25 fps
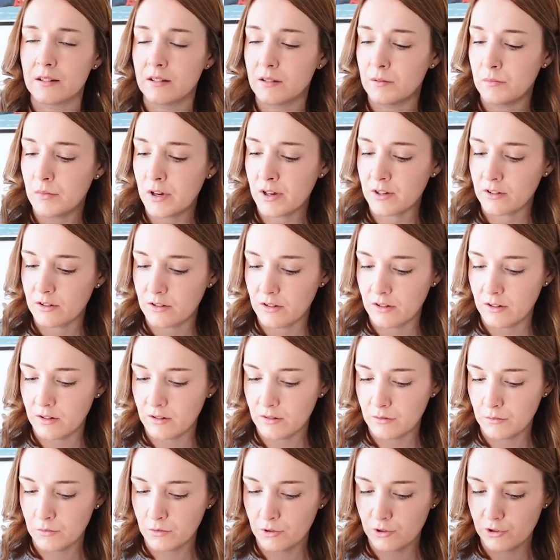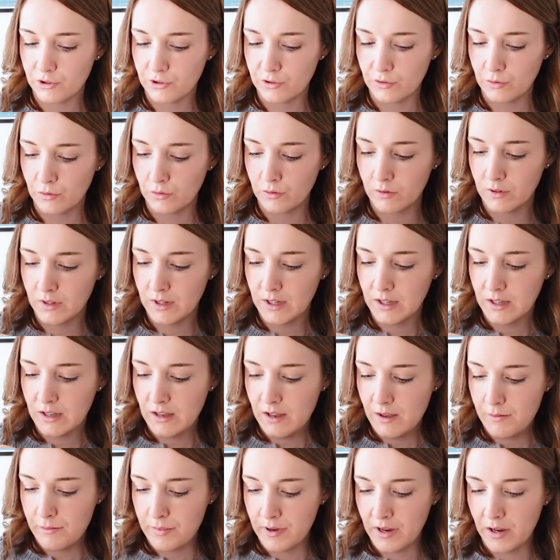I might do, I'm not sure.
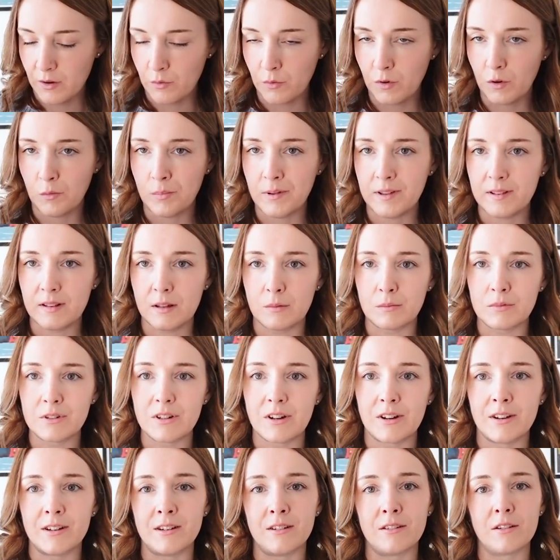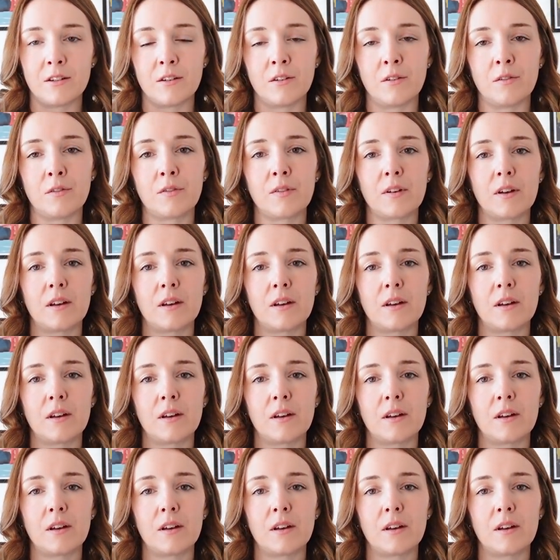But it will be some kind of